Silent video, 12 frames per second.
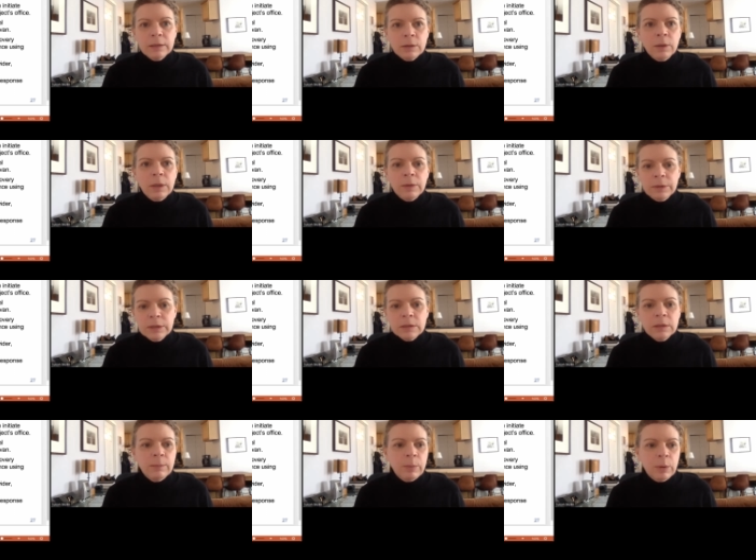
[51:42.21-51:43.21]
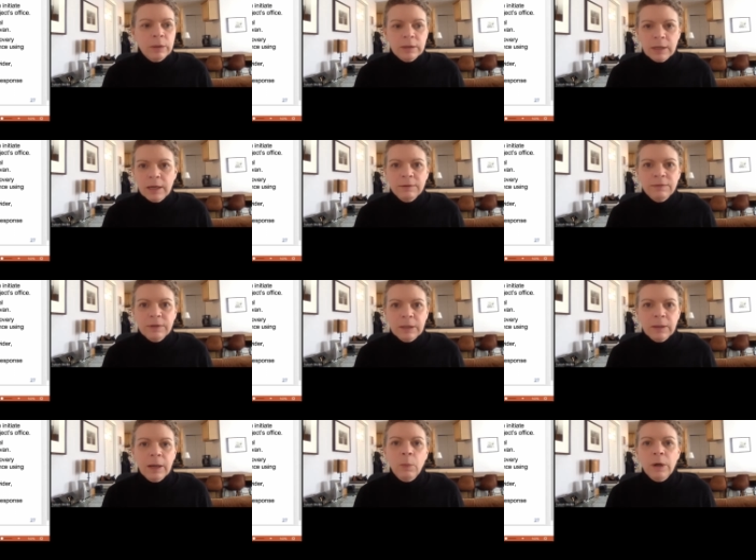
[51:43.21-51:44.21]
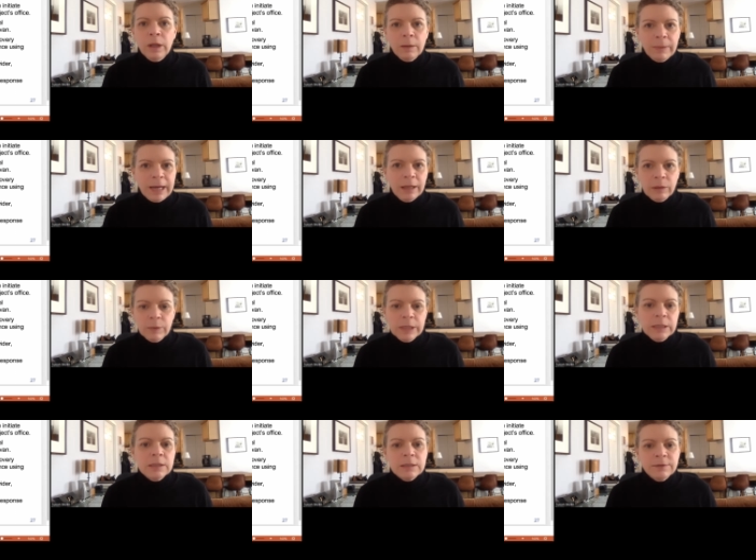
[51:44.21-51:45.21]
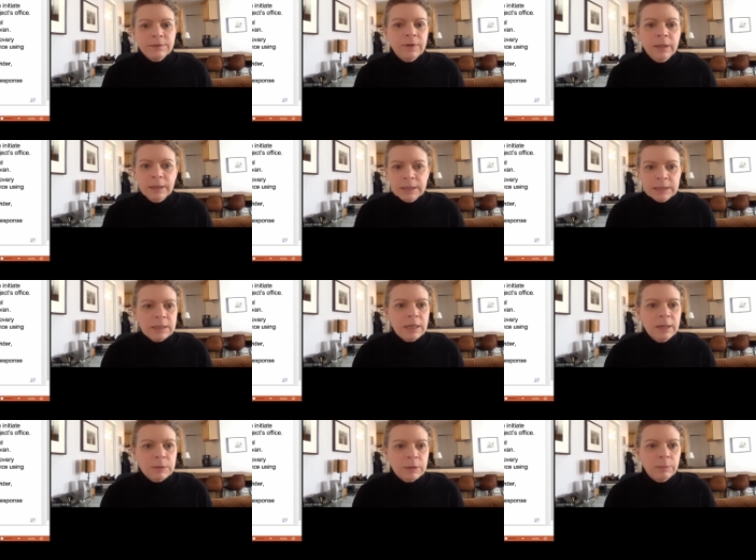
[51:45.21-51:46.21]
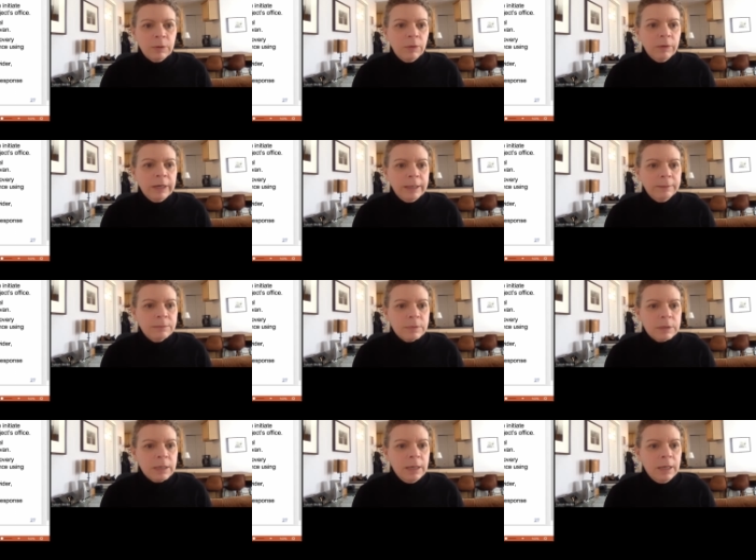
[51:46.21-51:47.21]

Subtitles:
So always important to kind of figure out what are the pathways to fund these types of programs.